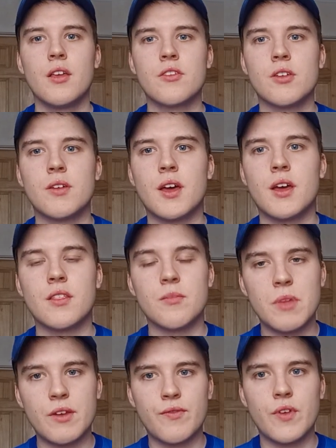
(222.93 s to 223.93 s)
So yeah, the
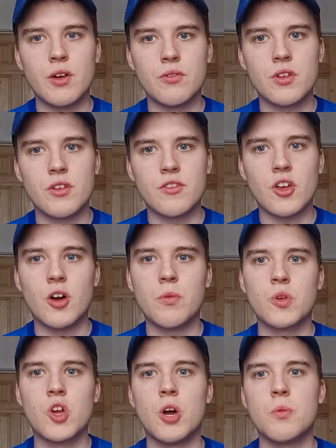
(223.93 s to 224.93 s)
midfielders, I
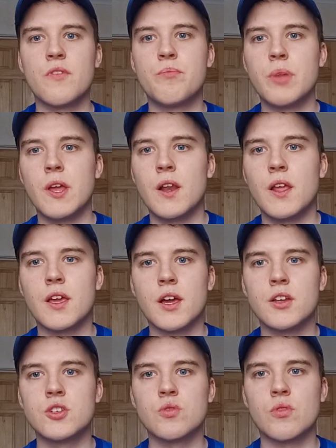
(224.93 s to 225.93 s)
would go with Bielik
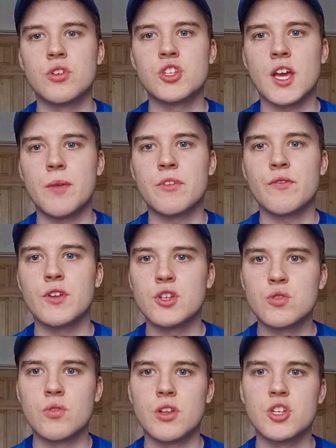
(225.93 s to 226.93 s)
and Jordan James. I think
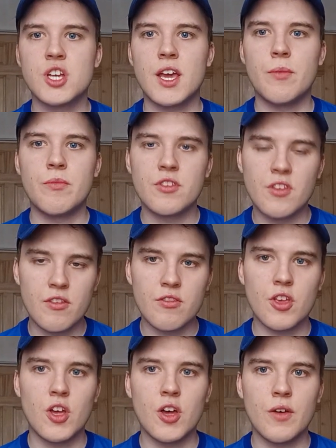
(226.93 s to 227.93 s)
Jordan James
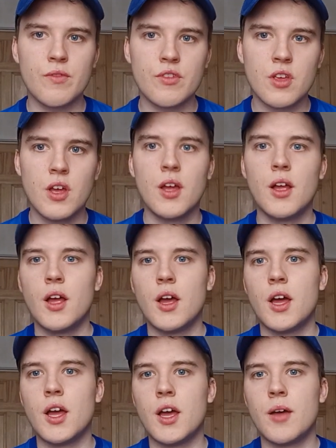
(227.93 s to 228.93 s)
deserves
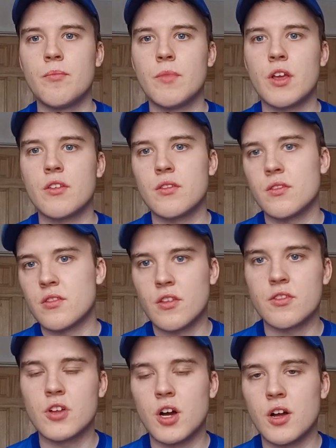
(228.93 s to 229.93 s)
to
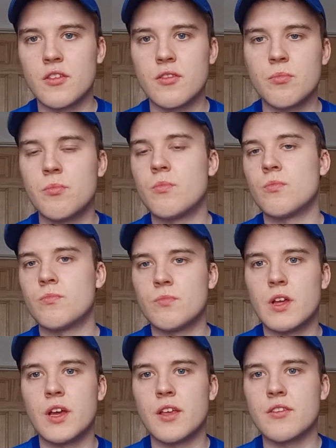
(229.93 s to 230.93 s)
start
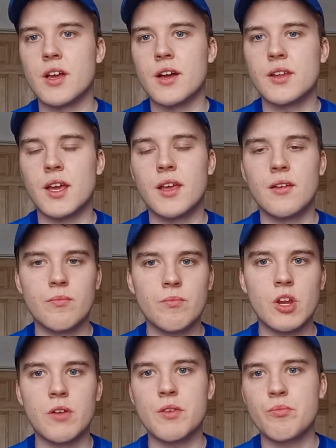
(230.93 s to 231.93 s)
Saturday.
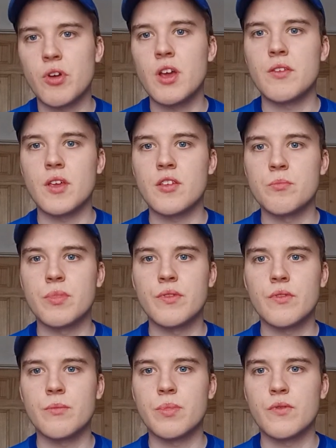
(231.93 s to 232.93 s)
You know, his pre-season
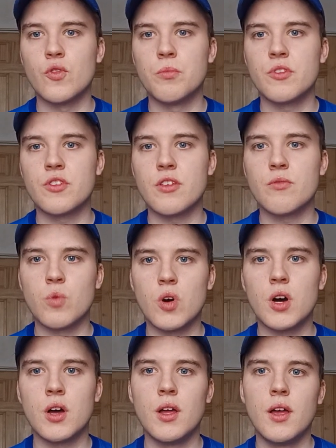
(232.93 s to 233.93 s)
performances
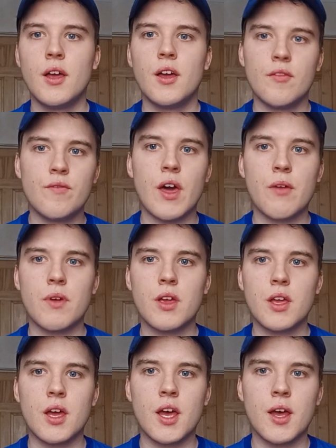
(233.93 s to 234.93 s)
were
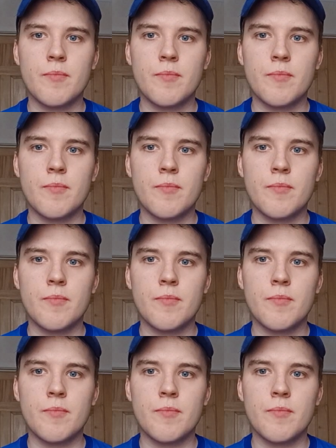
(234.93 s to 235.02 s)
very,